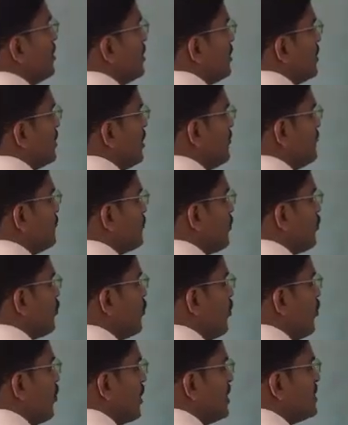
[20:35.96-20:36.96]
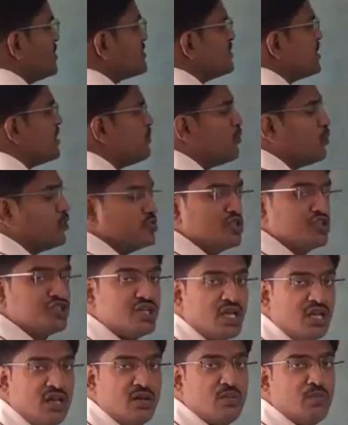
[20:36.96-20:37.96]
if O is the
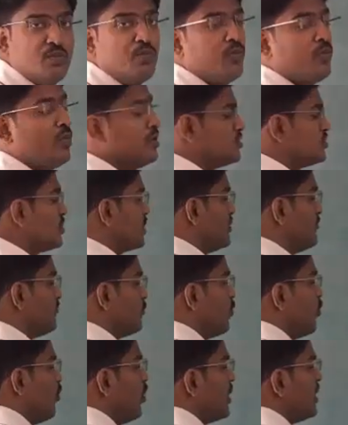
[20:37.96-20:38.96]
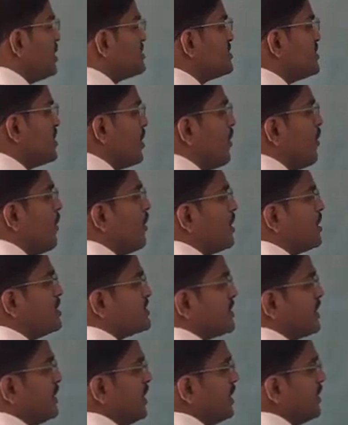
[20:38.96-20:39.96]
if O is the
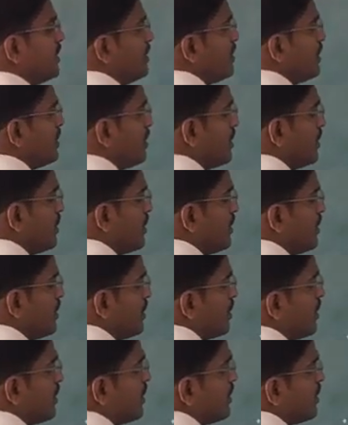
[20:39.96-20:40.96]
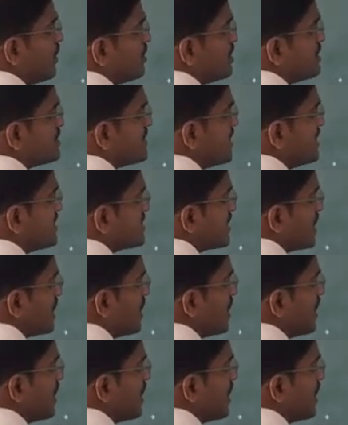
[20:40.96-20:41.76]
origin, this is